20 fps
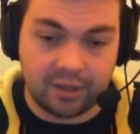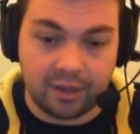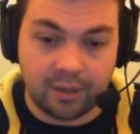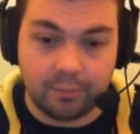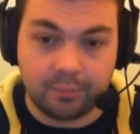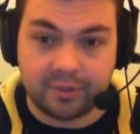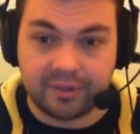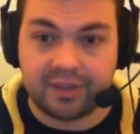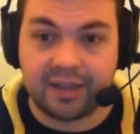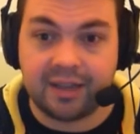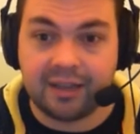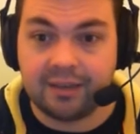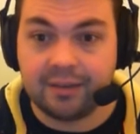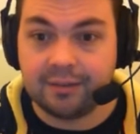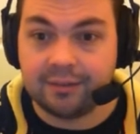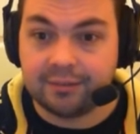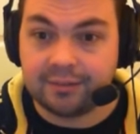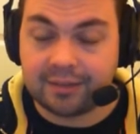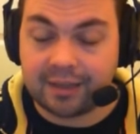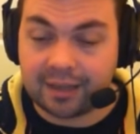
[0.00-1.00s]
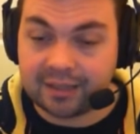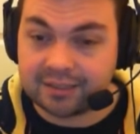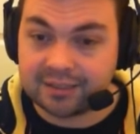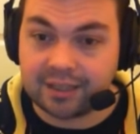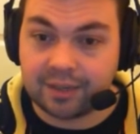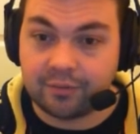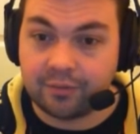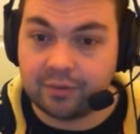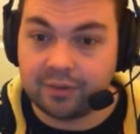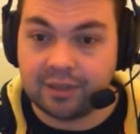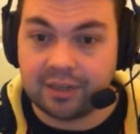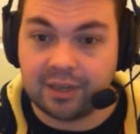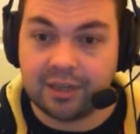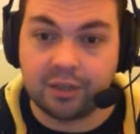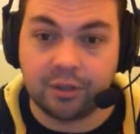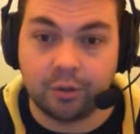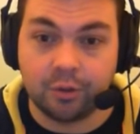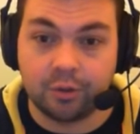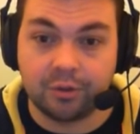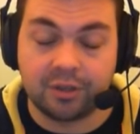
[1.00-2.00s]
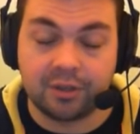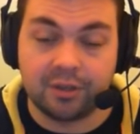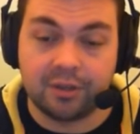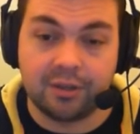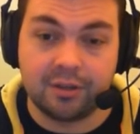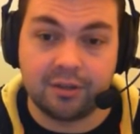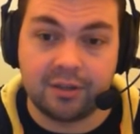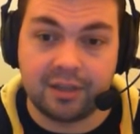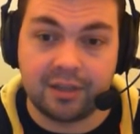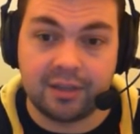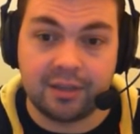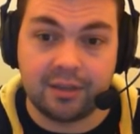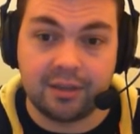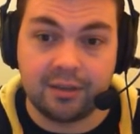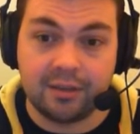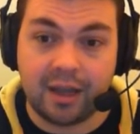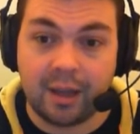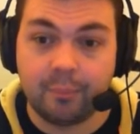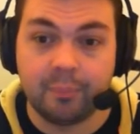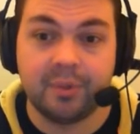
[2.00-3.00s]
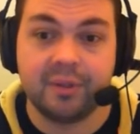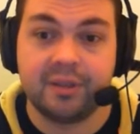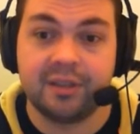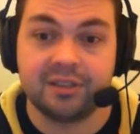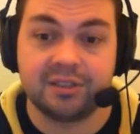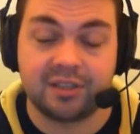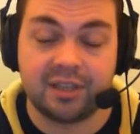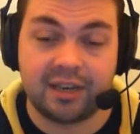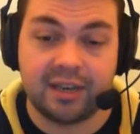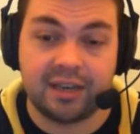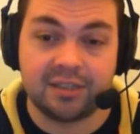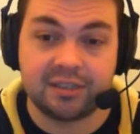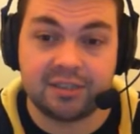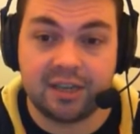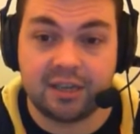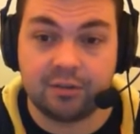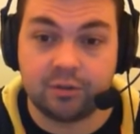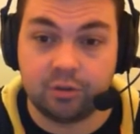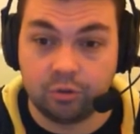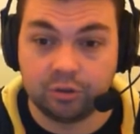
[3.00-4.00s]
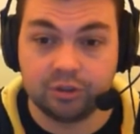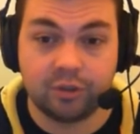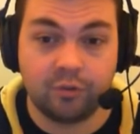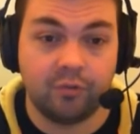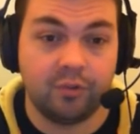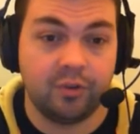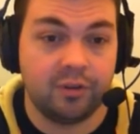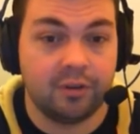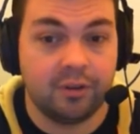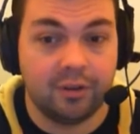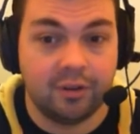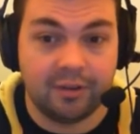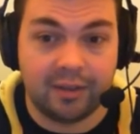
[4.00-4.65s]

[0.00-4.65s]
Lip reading: But then that's given Craig Gordon the impetus to then say, do you know something?